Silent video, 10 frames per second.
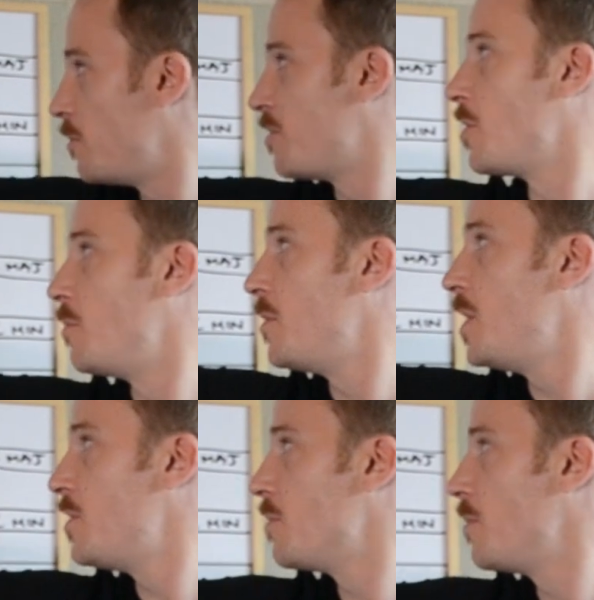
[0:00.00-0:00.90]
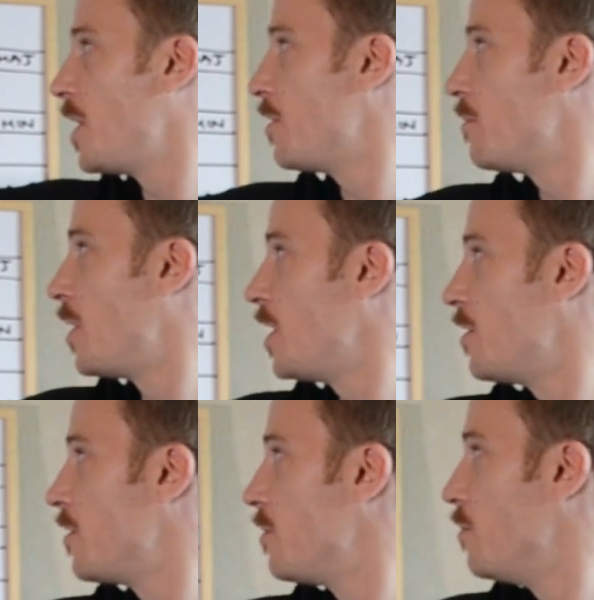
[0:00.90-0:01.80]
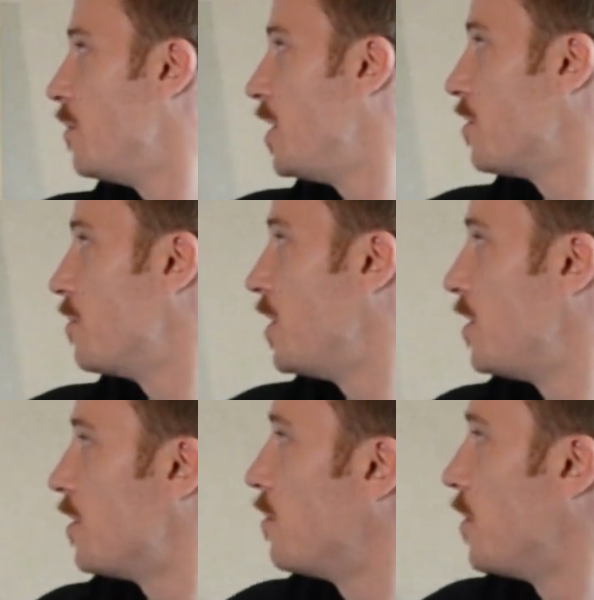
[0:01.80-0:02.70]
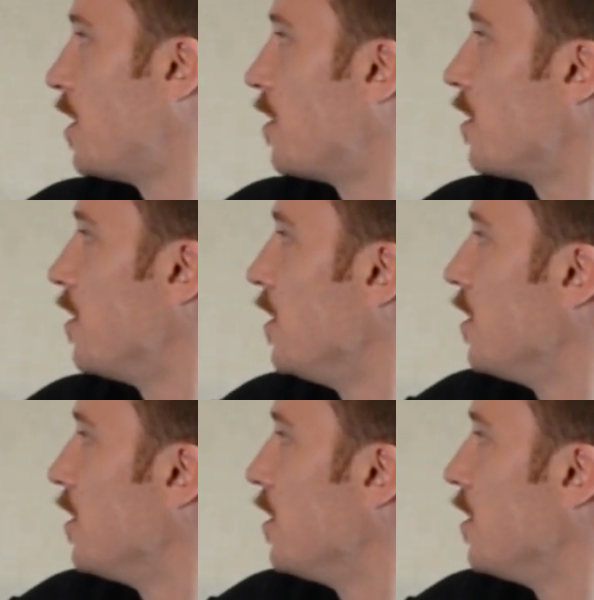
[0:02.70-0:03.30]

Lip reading: We've got major, minor, minor, major, major, minor,